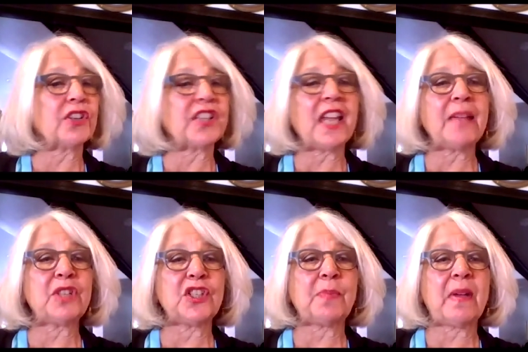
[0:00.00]
Times
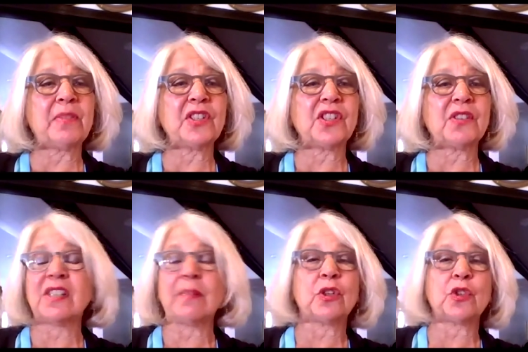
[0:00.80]
had just published their
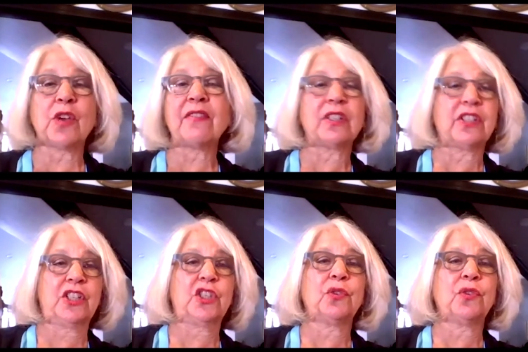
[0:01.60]
summer travel
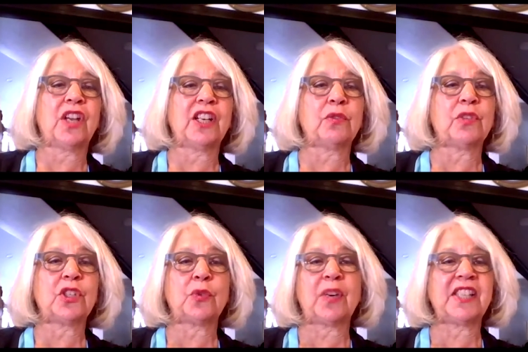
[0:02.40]
issue and it
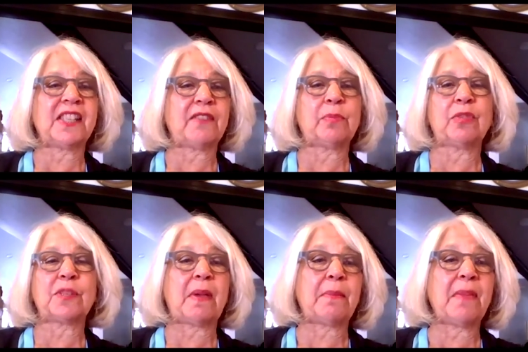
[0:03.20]
was 27
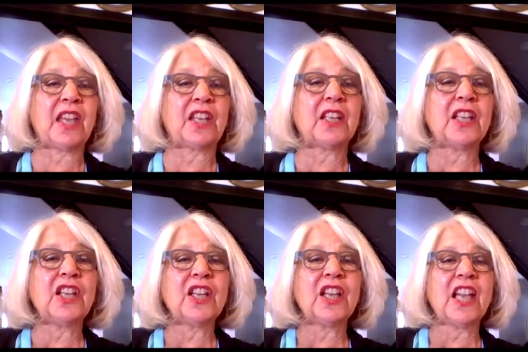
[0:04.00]
books by men.
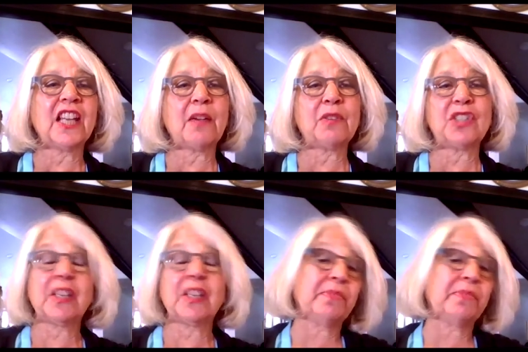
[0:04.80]
And I was
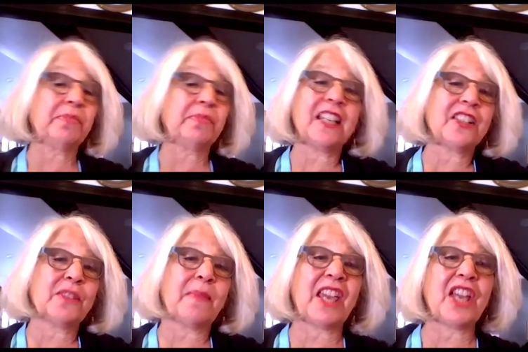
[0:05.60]
just complaining
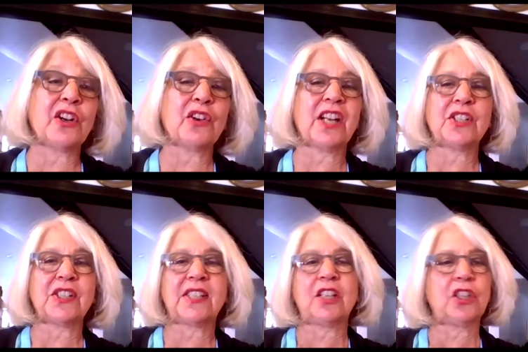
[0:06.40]
to my editor, and I
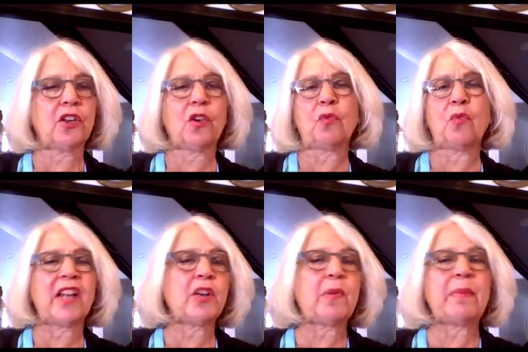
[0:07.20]
just said, you know,
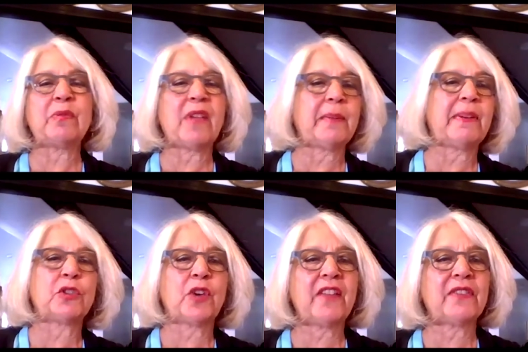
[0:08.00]
why don't women write about
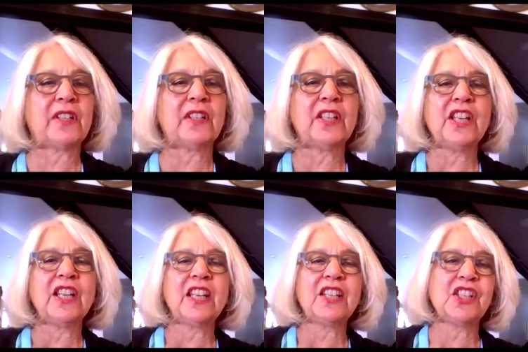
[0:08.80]
travel?
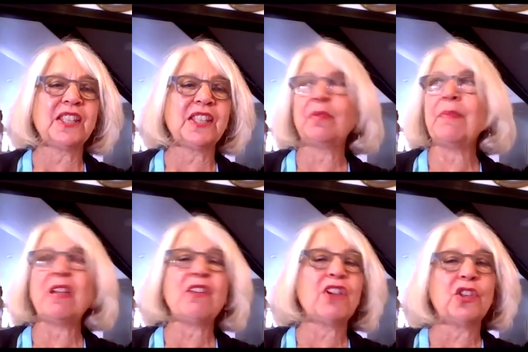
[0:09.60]
And she said, well,
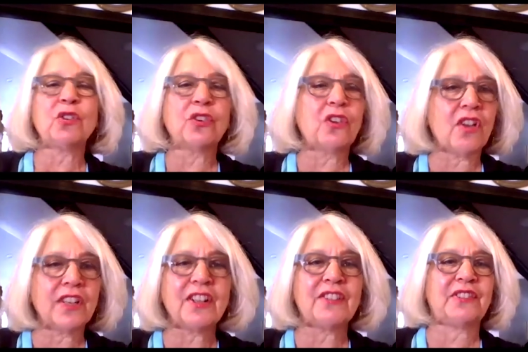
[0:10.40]
Mary, you're gone
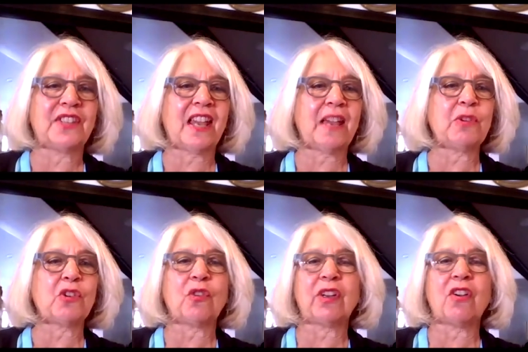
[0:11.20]
all the time. You're
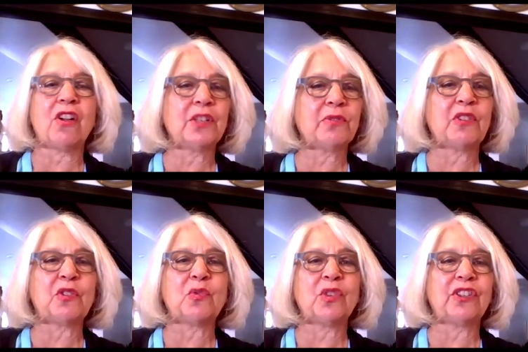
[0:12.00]
going all around the
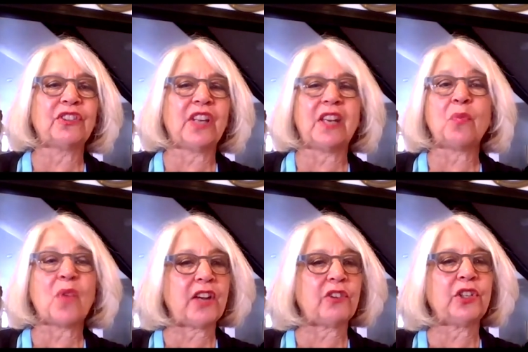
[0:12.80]
world, and
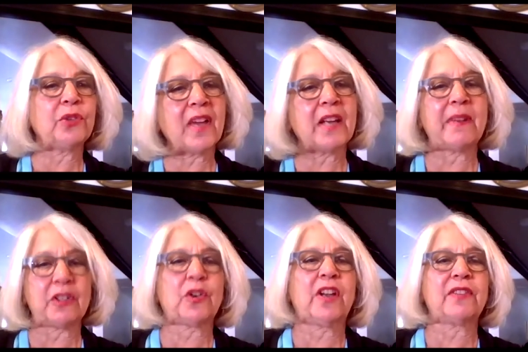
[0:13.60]
why don't you write about
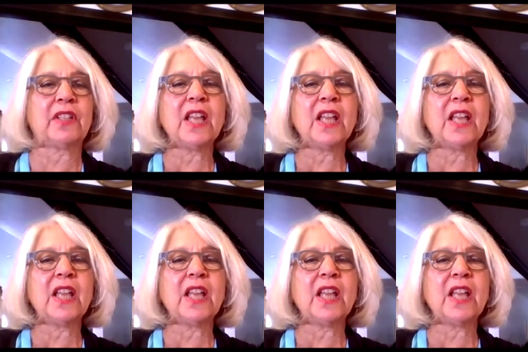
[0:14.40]
travel?